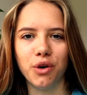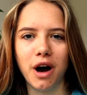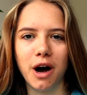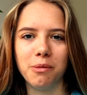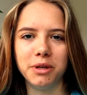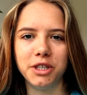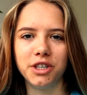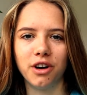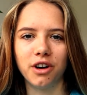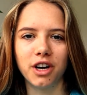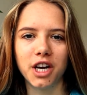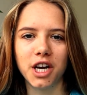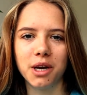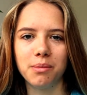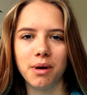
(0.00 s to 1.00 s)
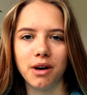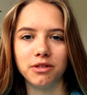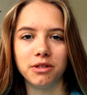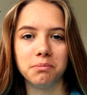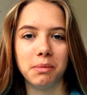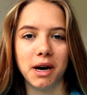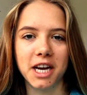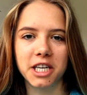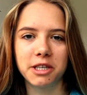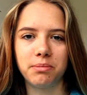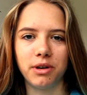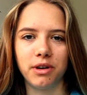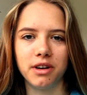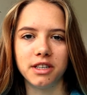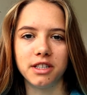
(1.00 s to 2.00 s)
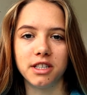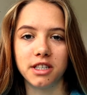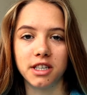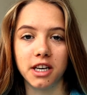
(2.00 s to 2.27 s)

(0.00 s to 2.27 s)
I'll be talking about my experiences